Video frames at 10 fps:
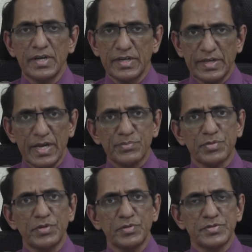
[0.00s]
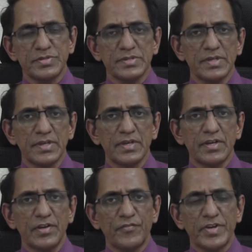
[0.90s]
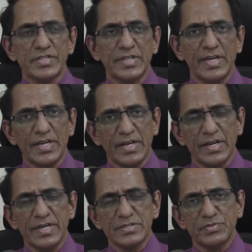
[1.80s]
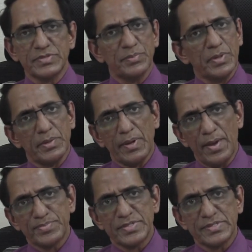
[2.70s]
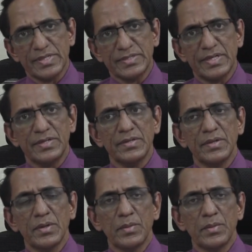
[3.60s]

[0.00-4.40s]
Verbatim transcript: It can produce infection in anal glands which can become abscess and then